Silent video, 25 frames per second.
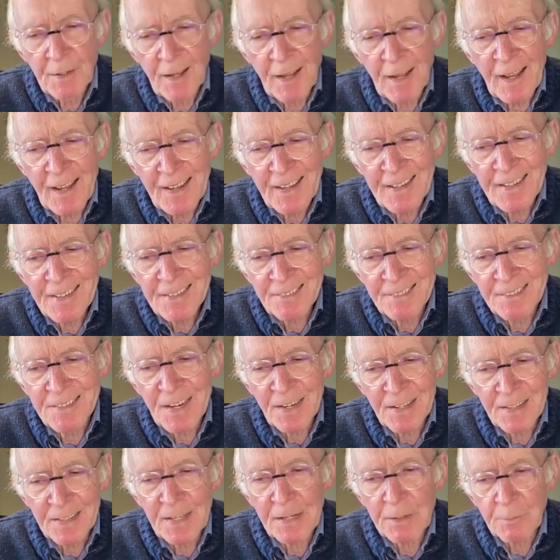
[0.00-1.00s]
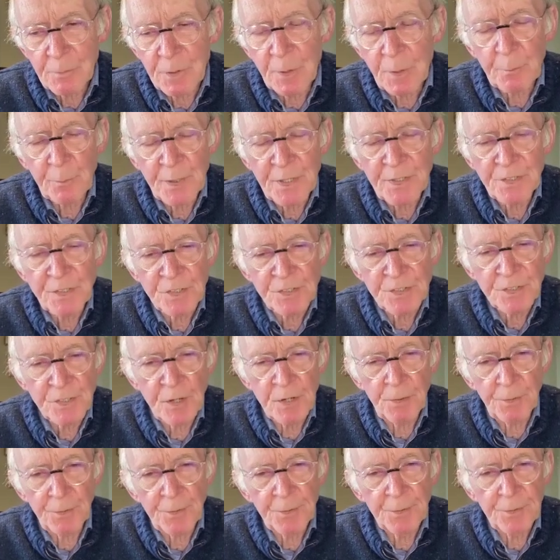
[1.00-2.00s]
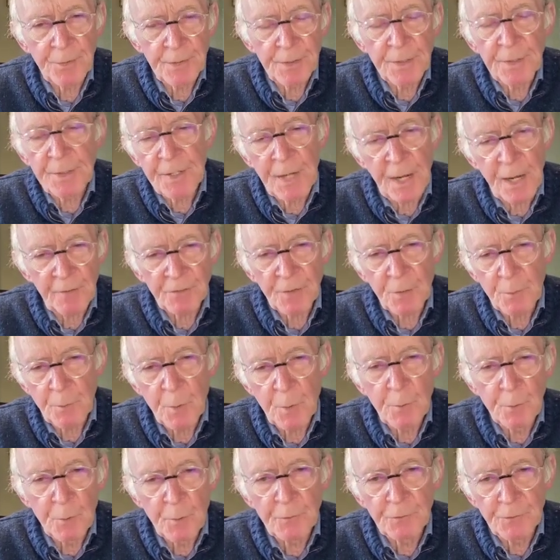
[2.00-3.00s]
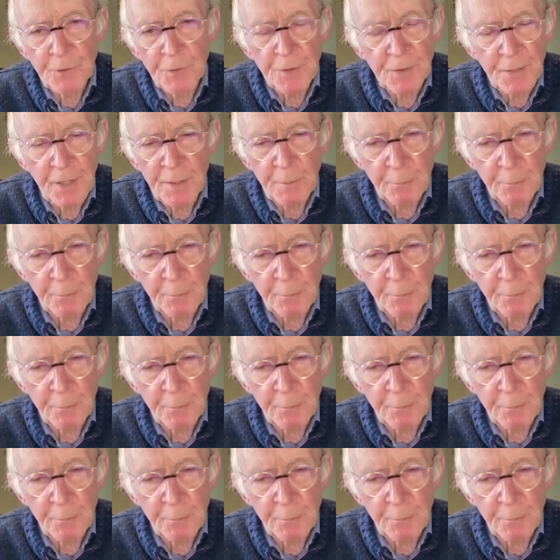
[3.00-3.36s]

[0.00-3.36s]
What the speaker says: I take that with a pinch of salt. They didn't have to be moved out.